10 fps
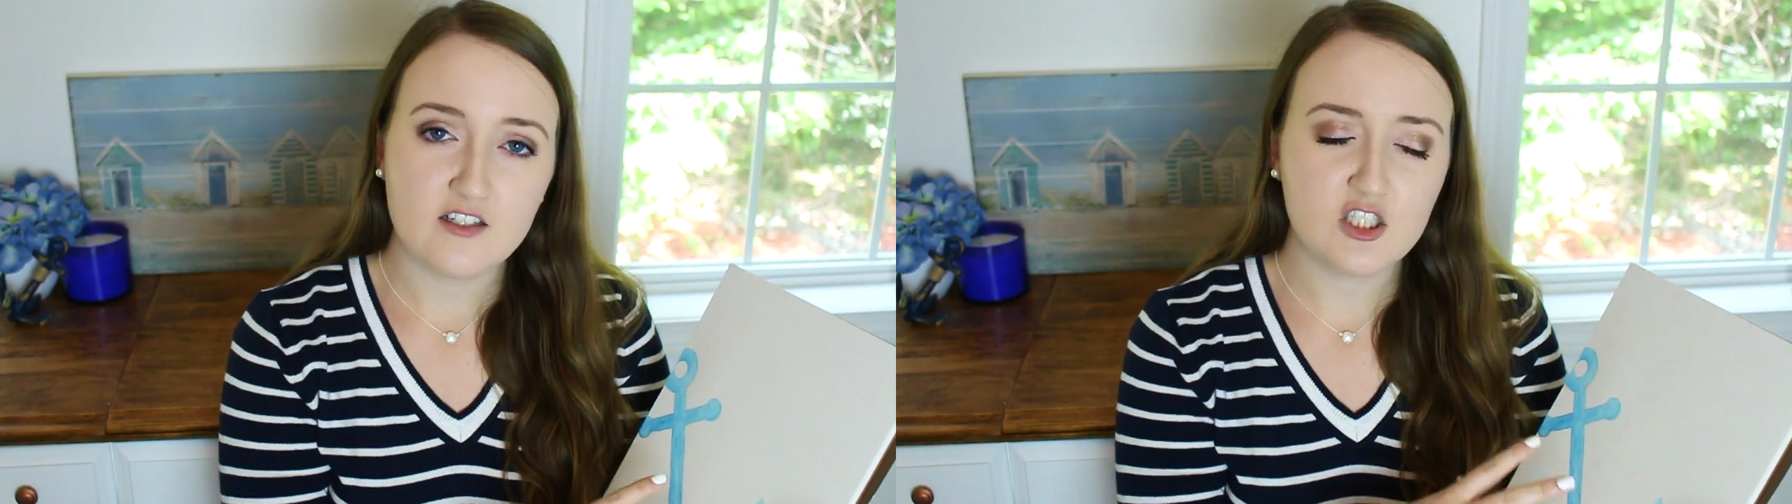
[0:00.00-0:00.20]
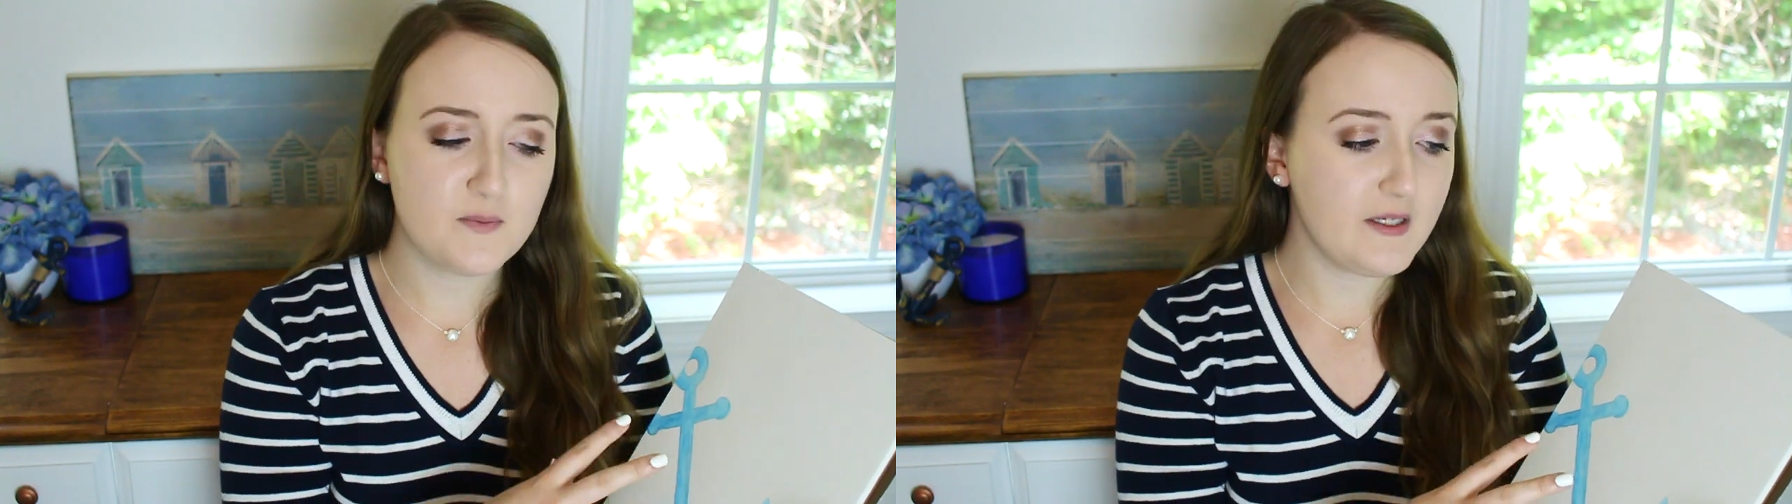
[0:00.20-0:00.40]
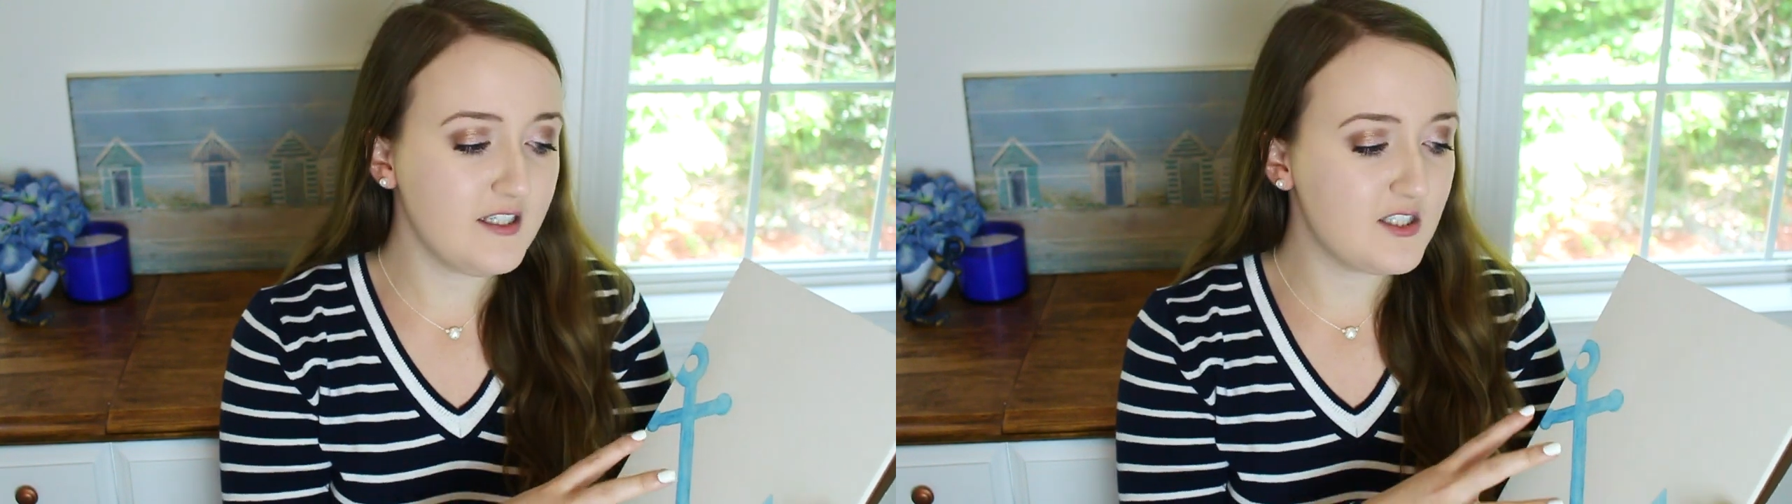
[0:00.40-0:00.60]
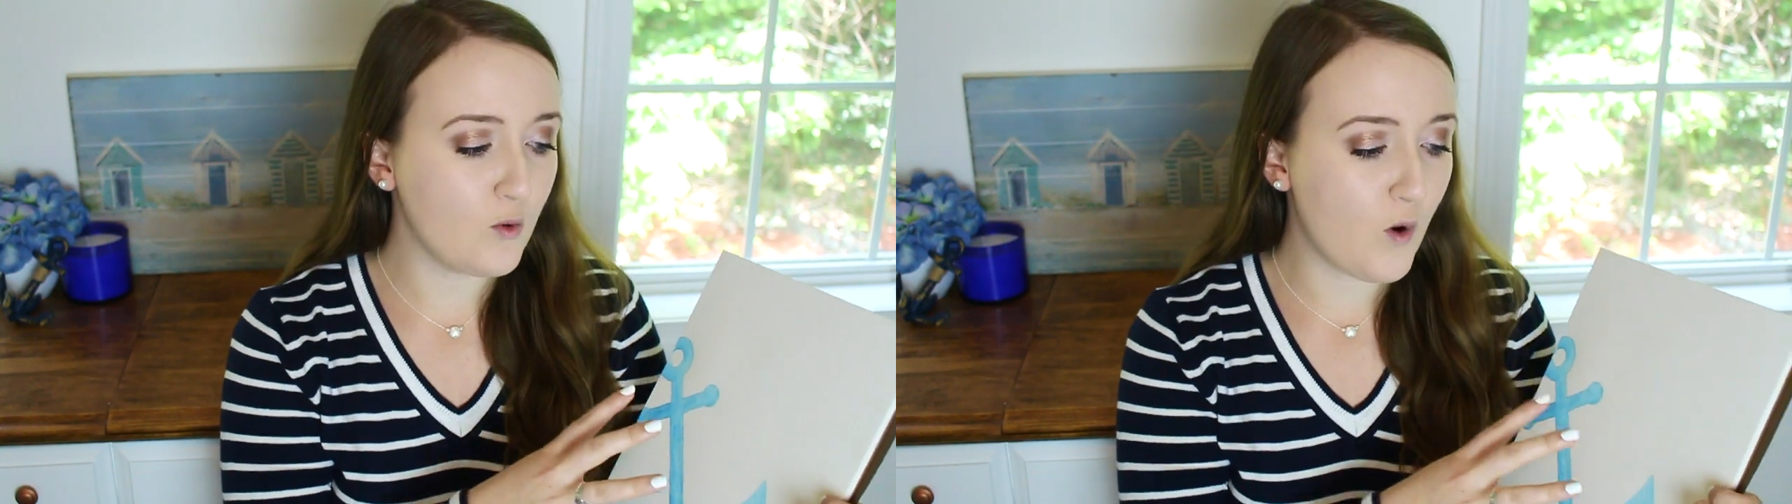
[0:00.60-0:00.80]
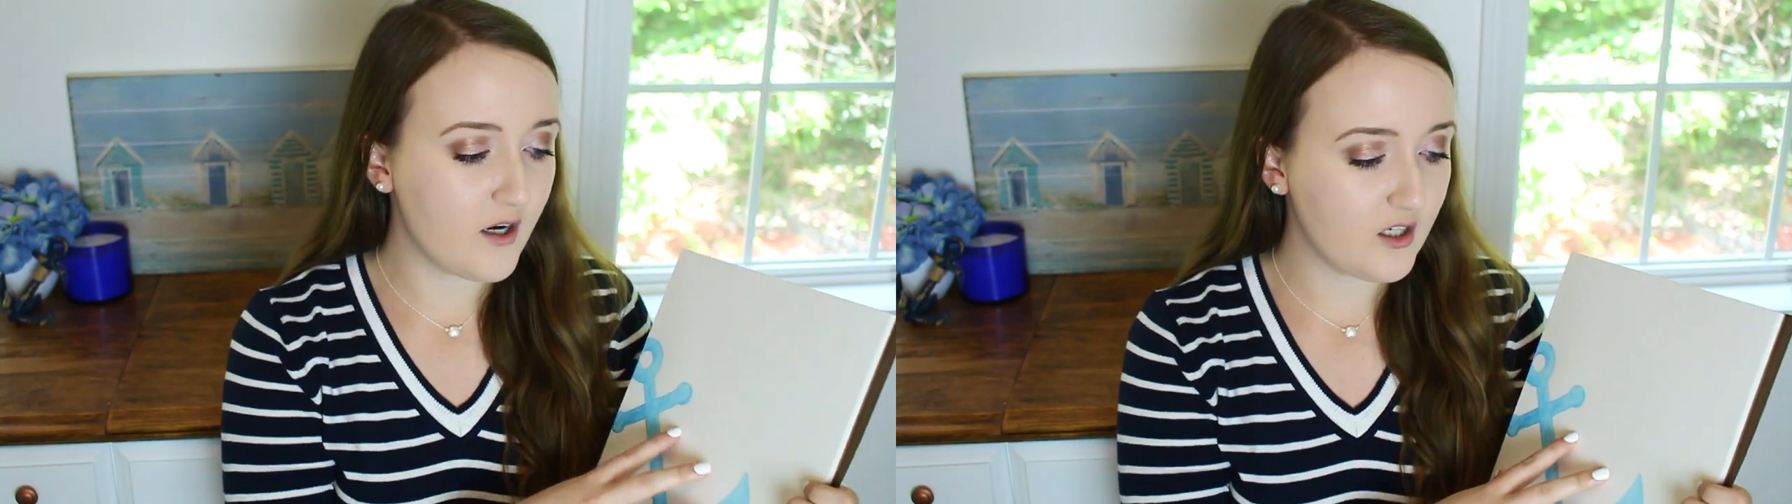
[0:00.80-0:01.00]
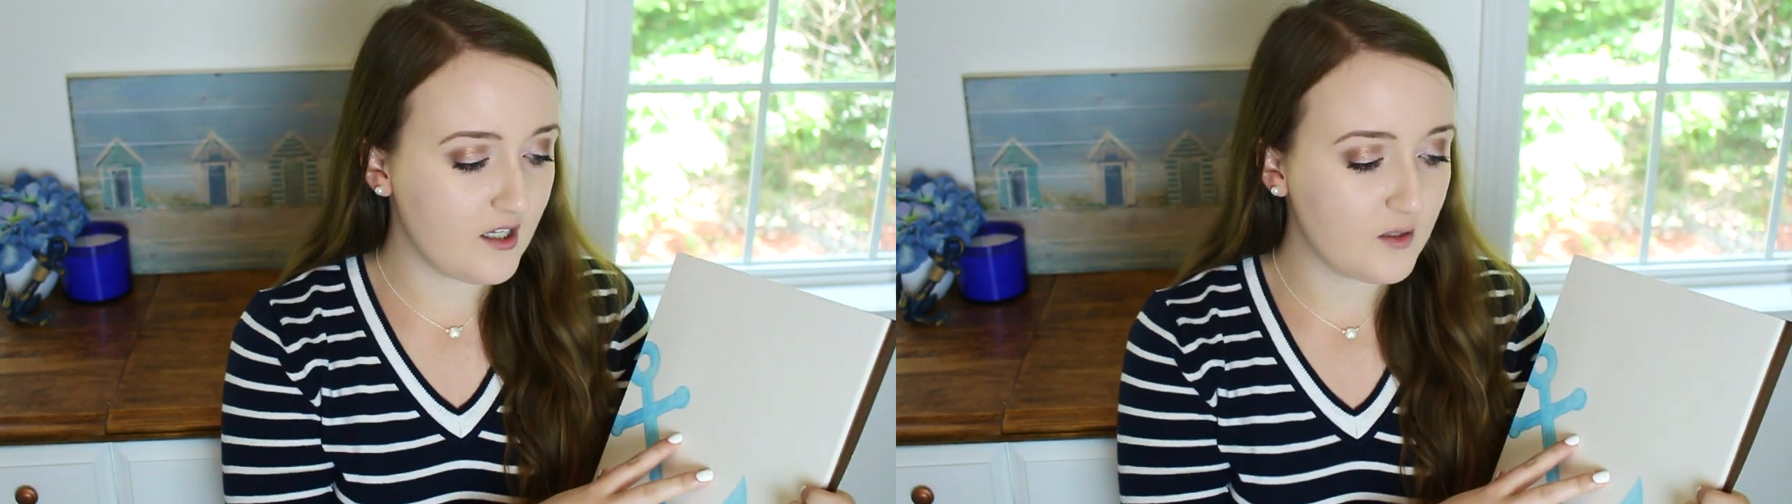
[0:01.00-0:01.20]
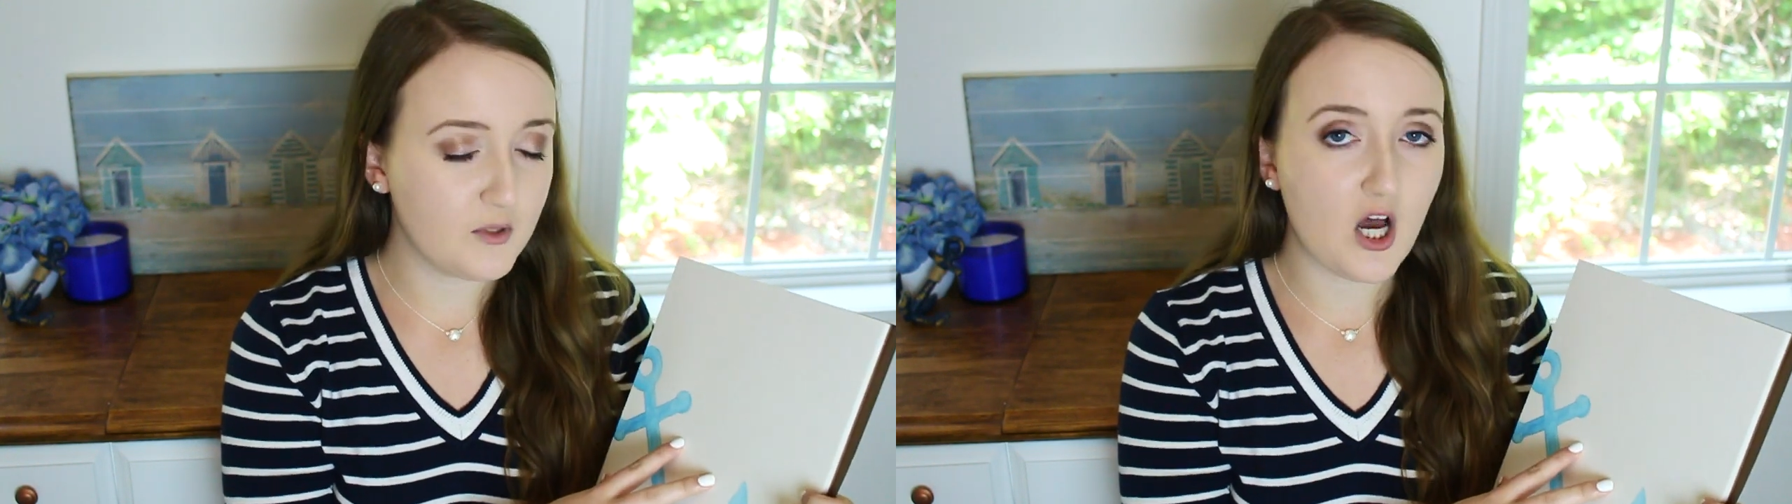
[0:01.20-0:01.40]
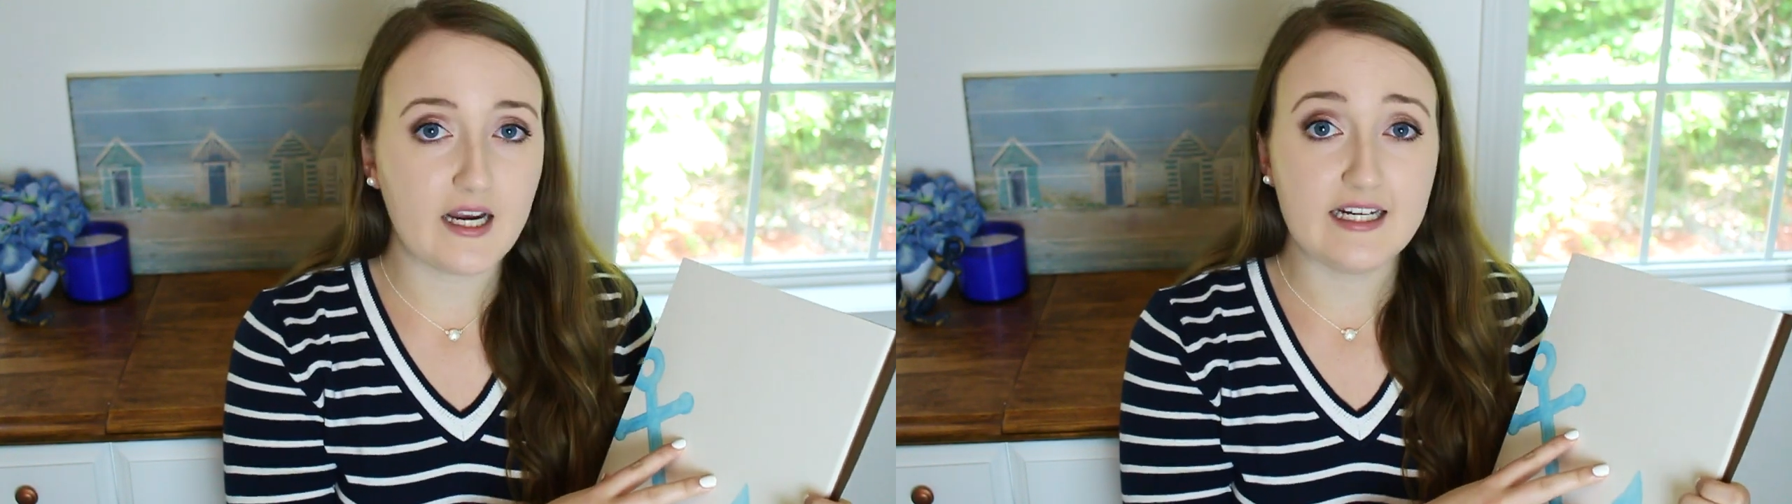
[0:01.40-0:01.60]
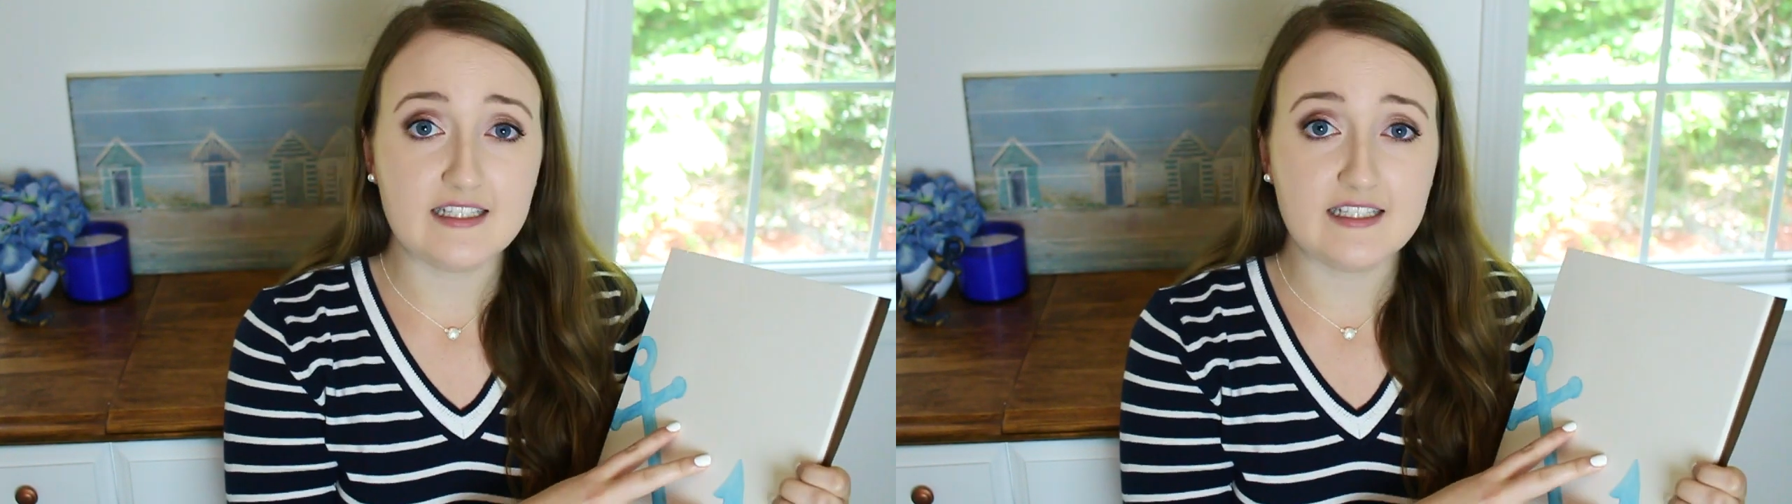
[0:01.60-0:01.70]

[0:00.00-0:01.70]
just because the watercolor block in